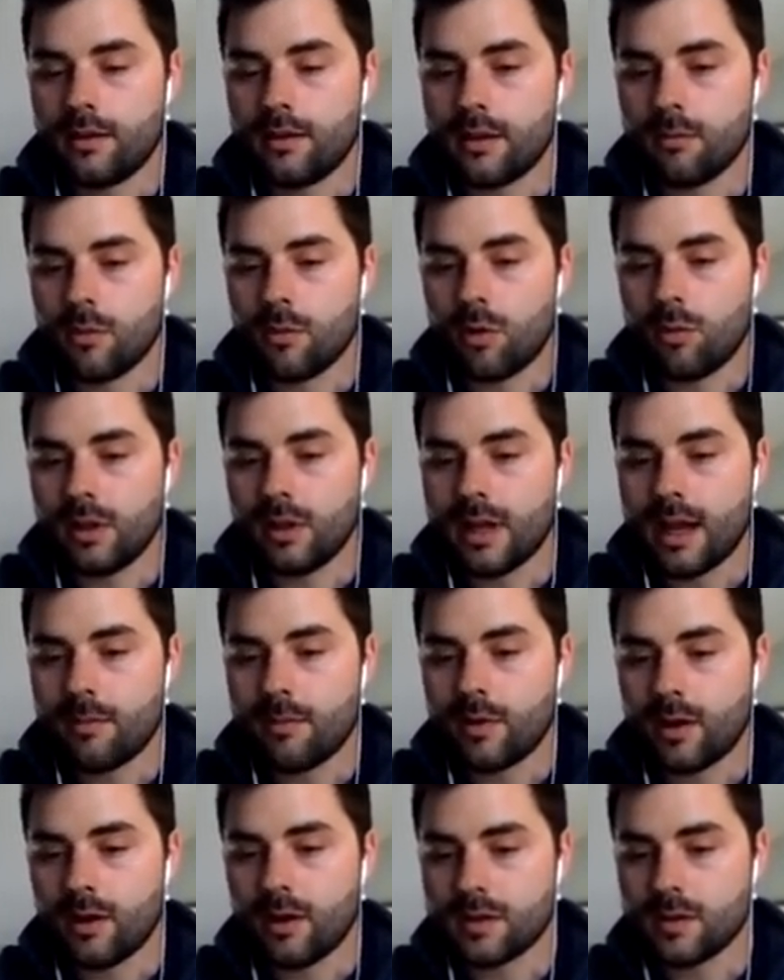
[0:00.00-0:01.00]
The mobile
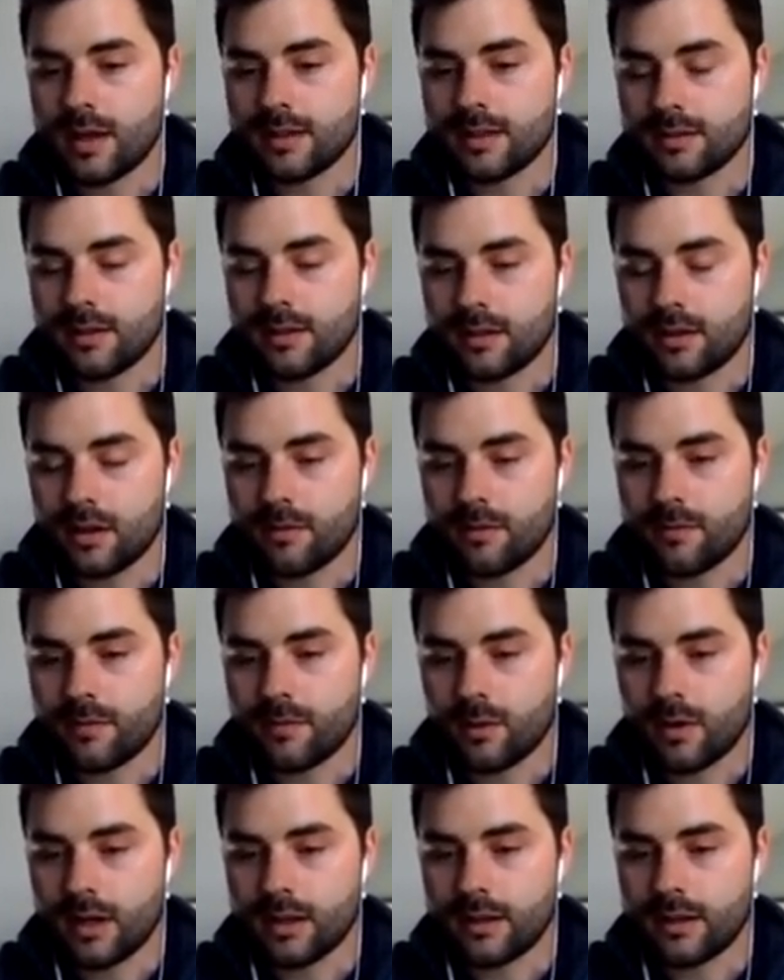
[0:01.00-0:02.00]
app also has a lot of good
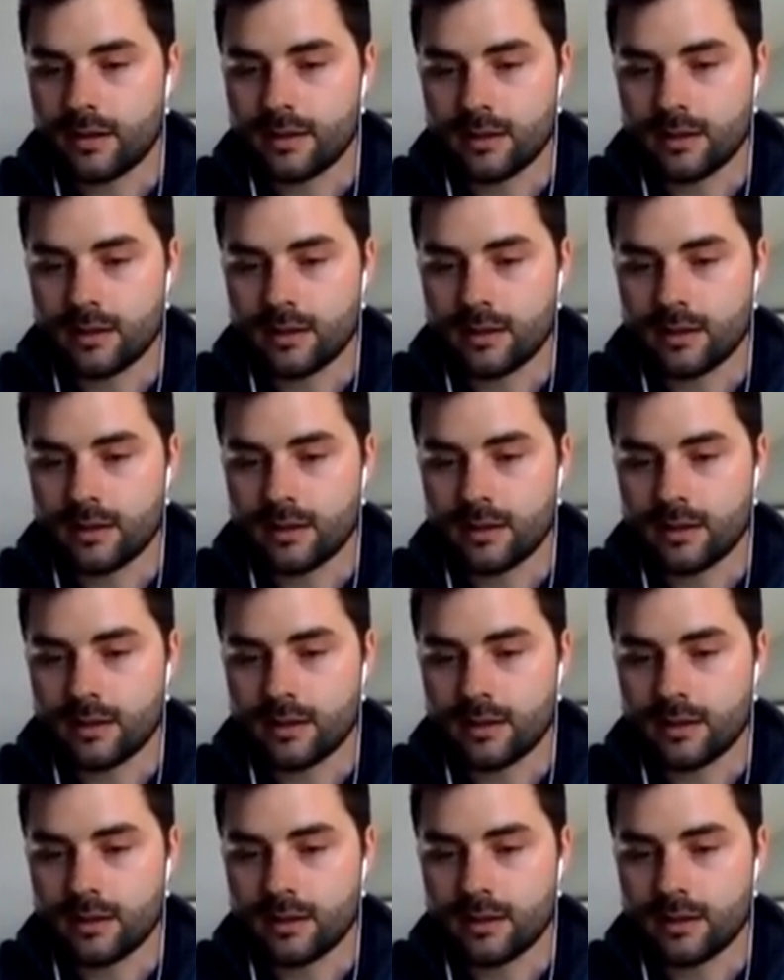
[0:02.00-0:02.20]
info on it.